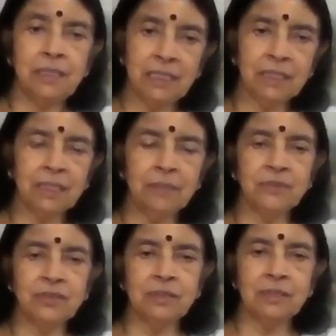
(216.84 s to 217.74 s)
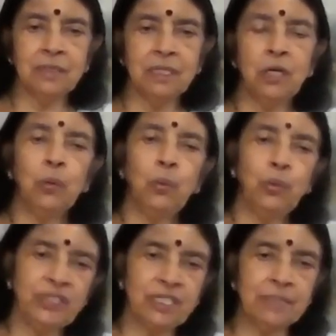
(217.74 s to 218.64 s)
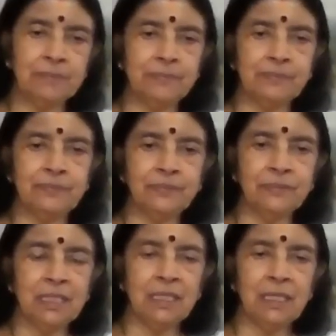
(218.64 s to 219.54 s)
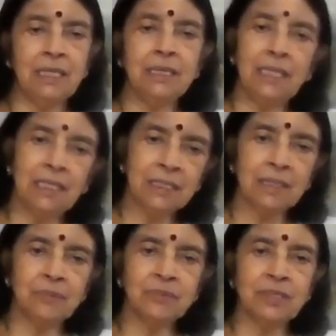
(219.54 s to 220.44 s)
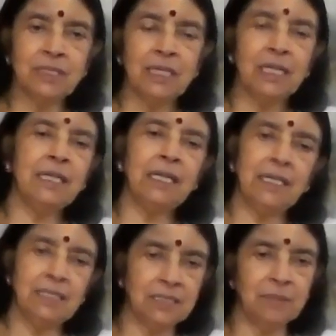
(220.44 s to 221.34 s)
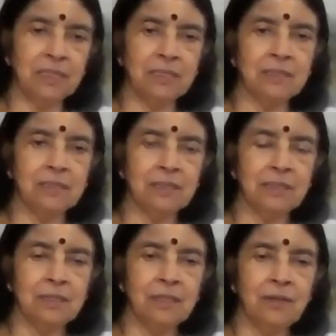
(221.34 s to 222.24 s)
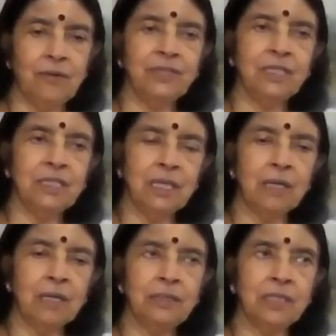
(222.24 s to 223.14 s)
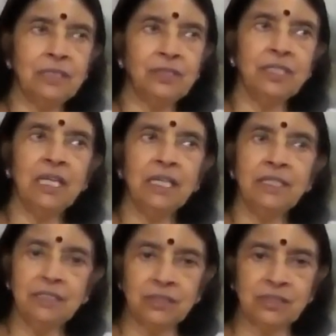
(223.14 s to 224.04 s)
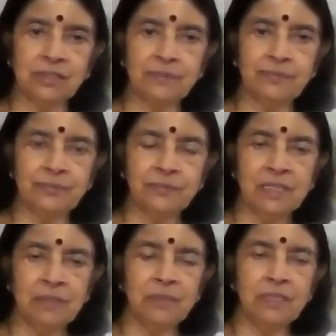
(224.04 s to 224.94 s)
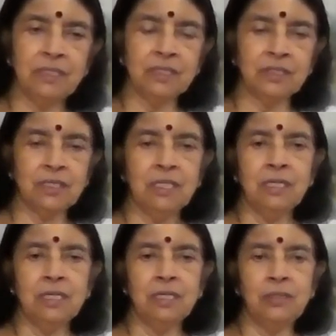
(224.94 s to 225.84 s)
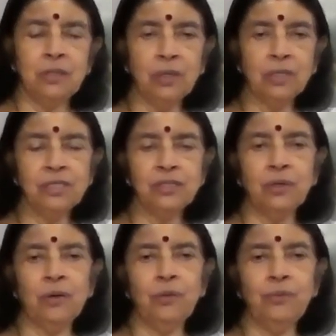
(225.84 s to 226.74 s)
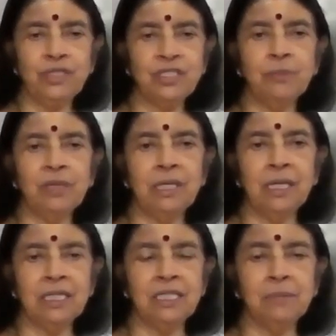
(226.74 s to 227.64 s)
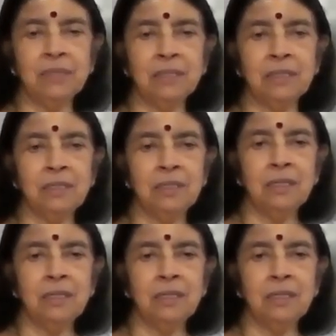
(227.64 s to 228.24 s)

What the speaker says: Then comes wisdom. Then comes enlightenment. For the three others, whether it is a knowledge or wisdom or enlightenment,